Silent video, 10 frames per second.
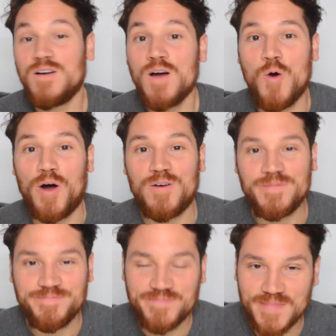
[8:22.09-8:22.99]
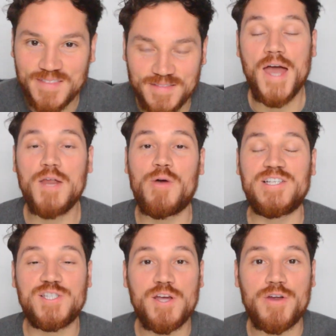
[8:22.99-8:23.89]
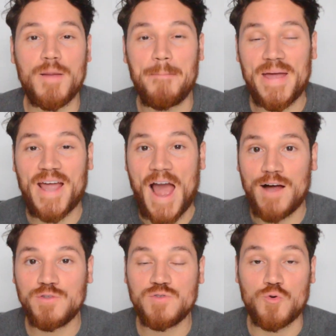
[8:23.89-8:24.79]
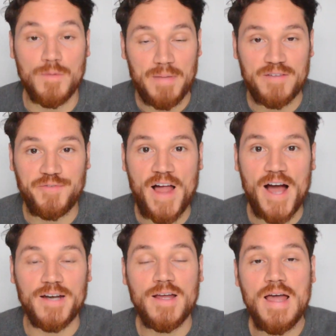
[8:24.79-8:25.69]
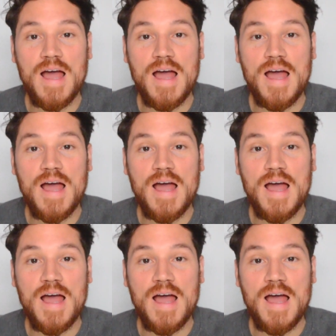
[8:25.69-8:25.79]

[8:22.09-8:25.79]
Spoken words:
Oh well. Anyway, sharing a big house or a big flat